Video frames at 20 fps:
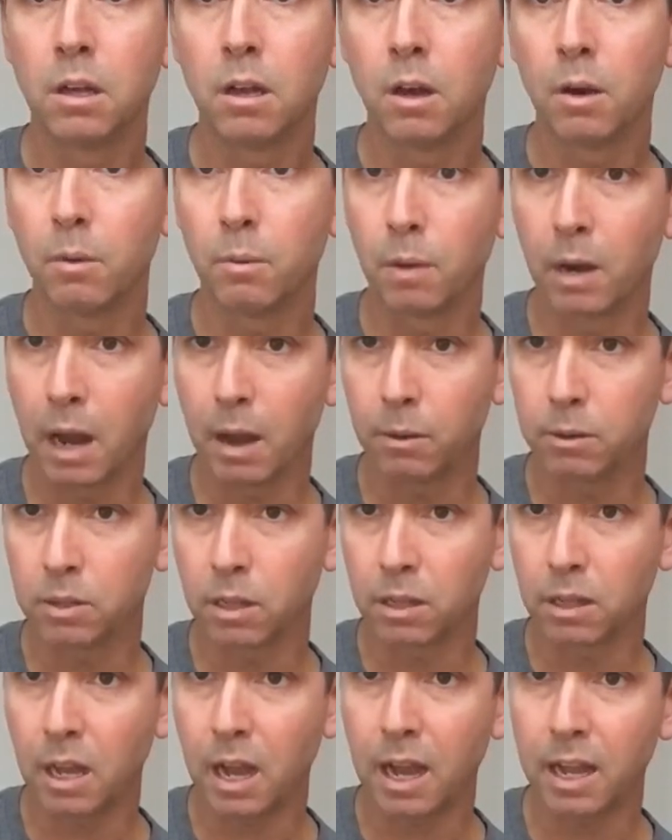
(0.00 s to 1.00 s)
When I was
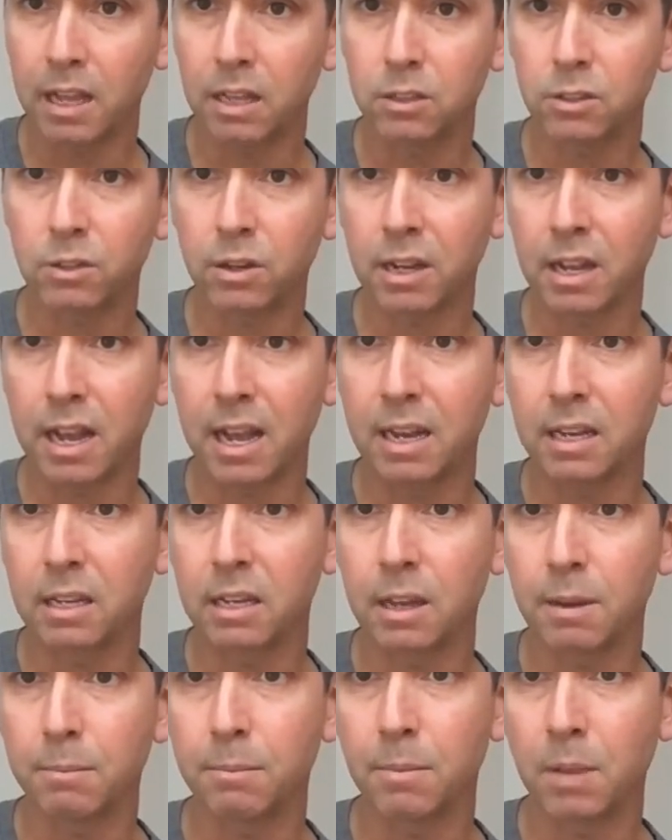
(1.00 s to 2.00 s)
on the high E string, I had to
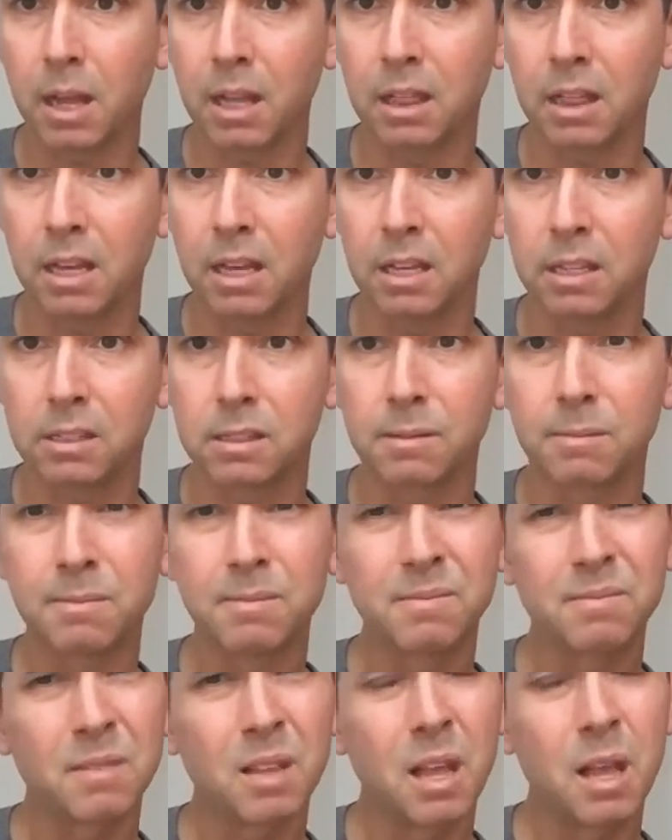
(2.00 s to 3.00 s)
come like this,
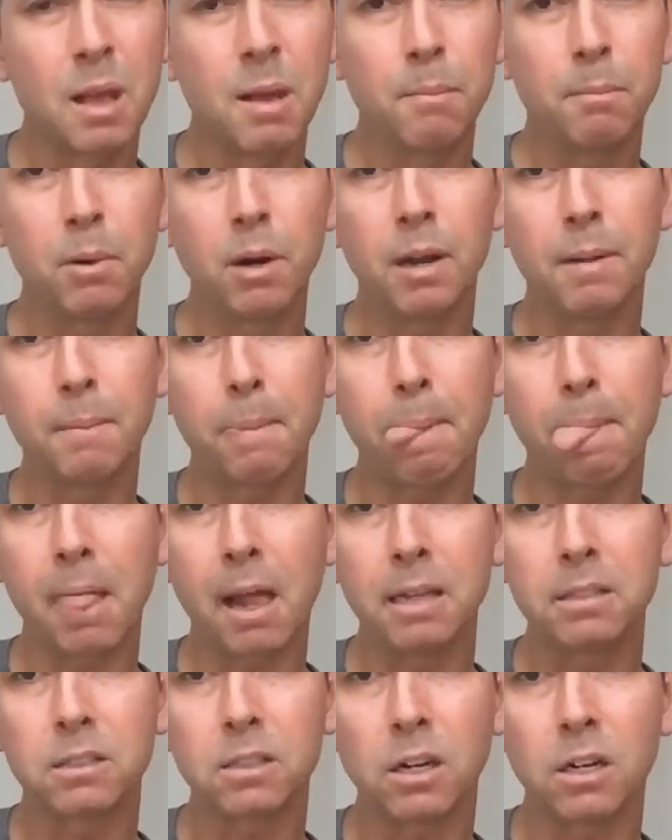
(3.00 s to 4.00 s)
but
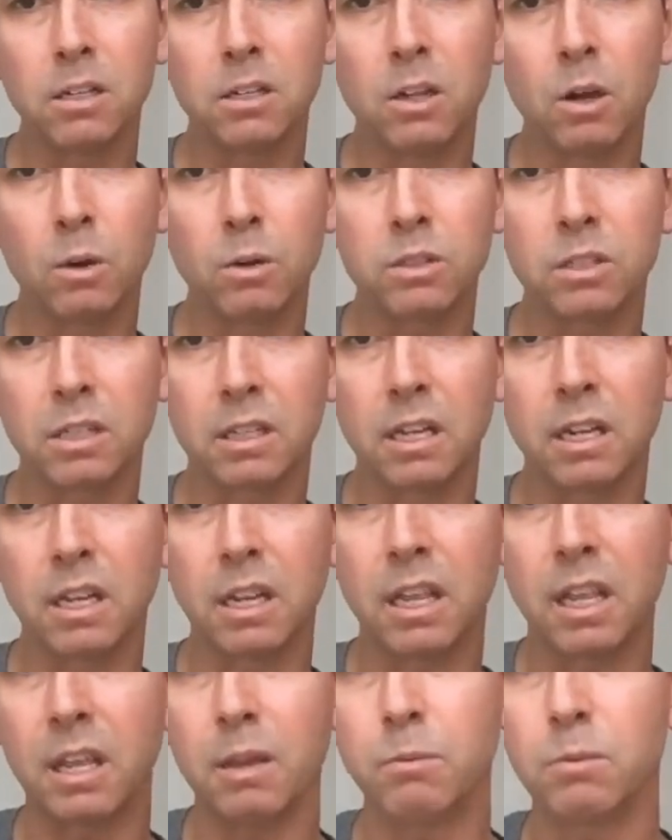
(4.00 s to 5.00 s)
I started noticing that
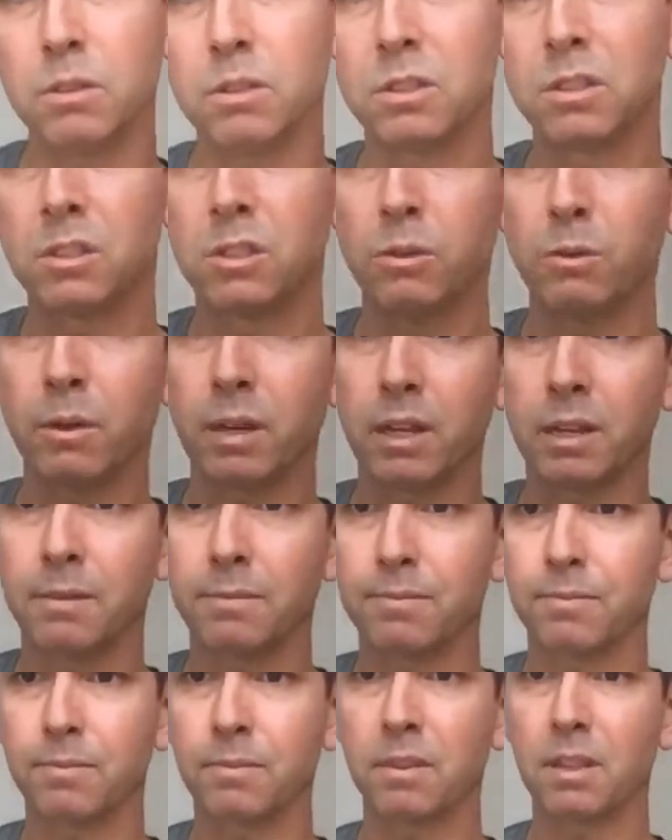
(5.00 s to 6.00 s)
he was
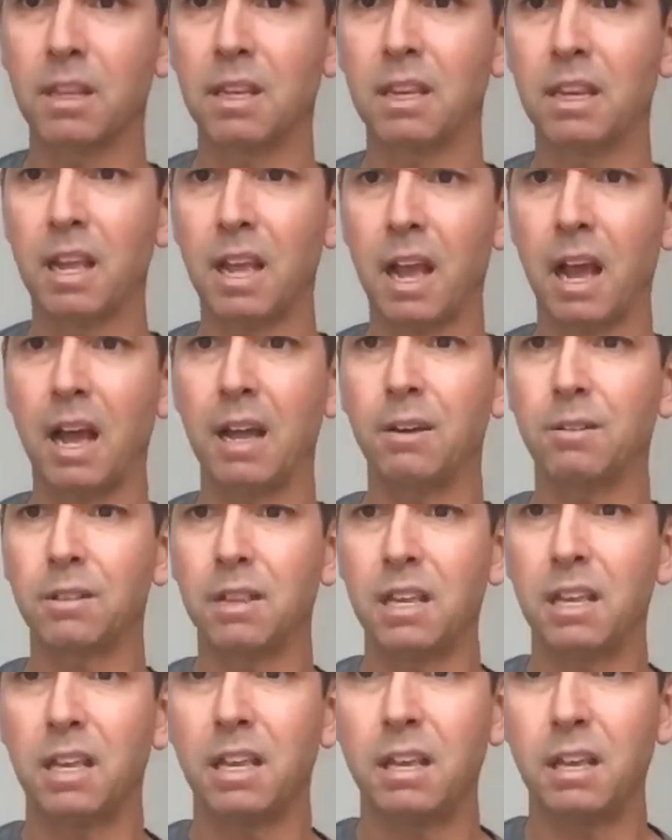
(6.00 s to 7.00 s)
doing, I don't
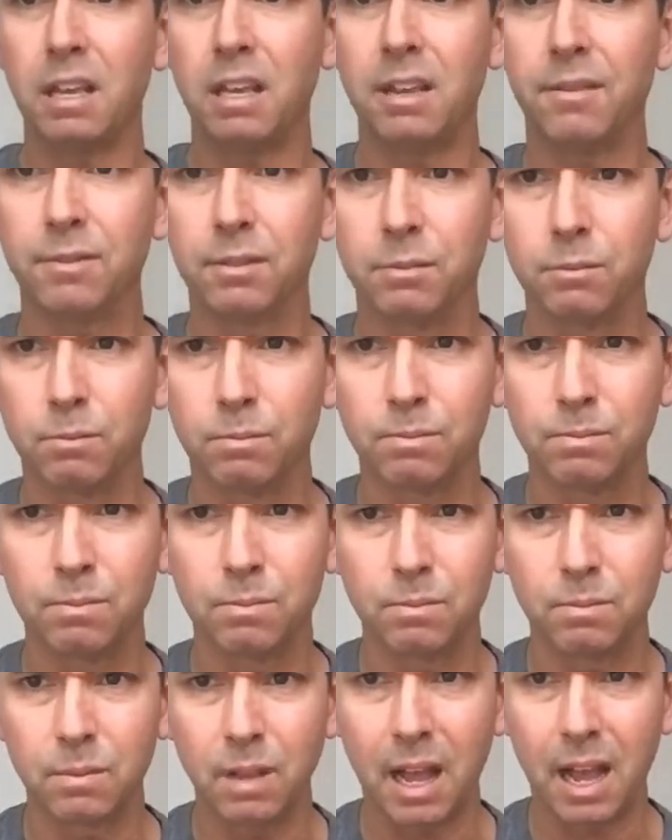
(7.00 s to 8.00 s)
think he even
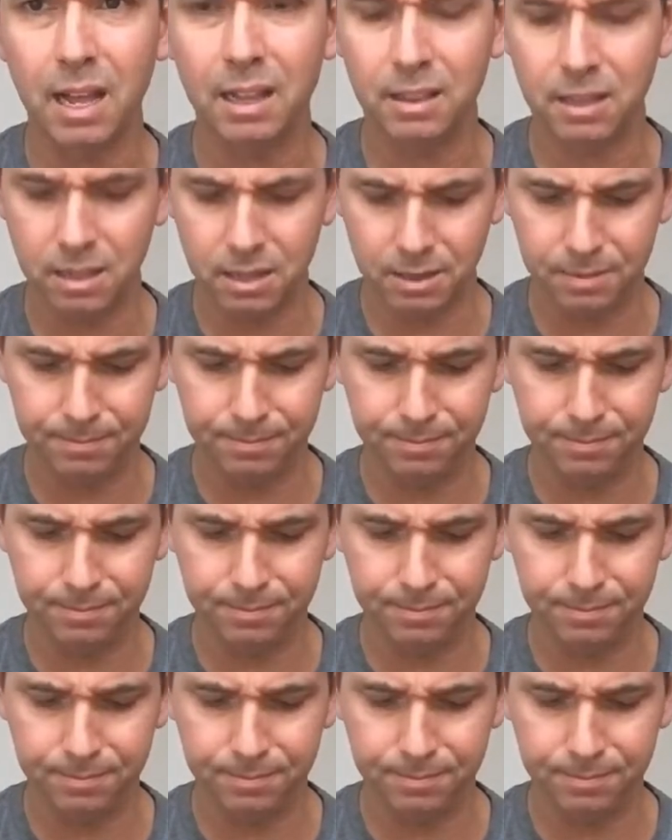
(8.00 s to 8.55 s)
had the